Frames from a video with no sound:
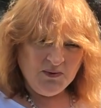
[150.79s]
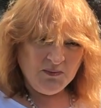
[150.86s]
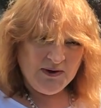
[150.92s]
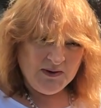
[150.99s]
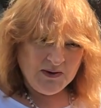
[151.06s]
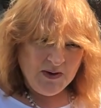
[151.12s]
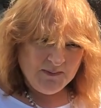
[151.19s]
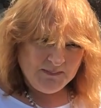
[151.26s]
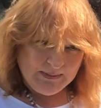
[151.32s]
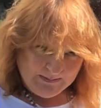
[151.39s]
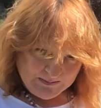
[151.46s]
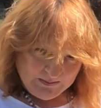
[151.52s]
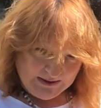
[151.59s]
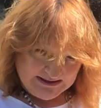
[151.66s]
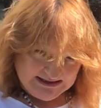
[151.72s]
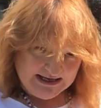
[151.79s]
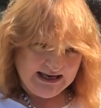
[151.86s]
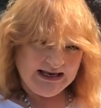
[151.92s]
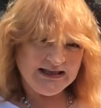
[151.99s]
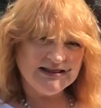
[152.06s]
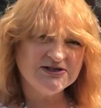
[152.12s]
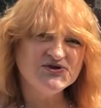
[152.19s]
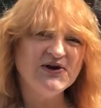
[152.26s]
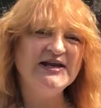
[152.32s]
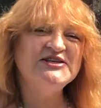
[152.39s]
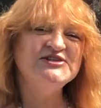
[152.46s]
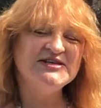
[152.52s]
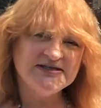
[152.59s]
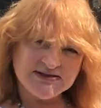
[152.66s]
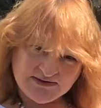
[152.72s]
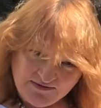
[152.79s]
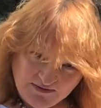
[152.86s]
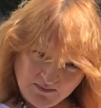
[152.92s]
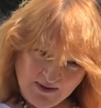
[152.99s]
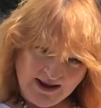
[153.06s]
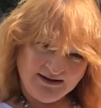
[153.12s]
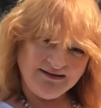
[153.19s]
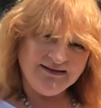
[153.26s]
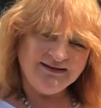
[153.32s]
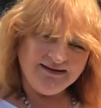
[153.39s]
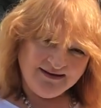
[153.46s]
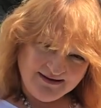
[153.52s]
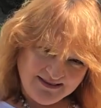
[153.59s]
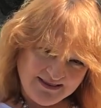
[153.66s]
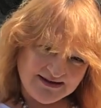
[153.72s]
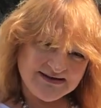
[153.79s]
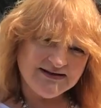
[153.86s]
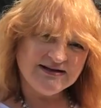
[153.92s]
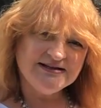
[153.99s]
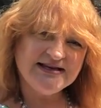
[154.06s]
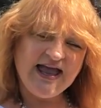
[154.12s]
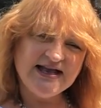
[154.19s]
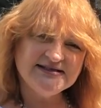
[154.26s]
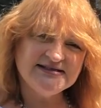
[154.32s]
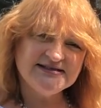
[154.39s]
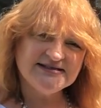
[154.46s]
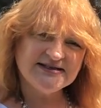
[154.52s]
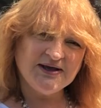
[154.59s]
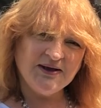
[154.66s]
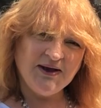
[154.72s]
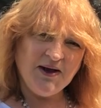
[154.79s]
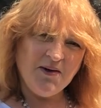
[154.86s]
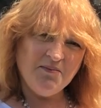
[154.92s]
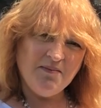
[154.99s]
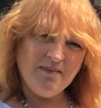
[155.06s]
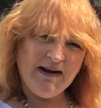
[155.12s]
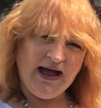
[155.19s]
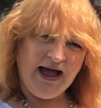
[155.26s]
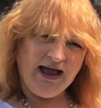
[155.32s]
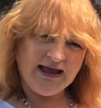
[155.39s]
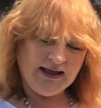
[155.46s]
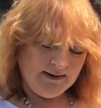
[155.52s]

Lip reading: We're digging the trenches for when the guests can come back.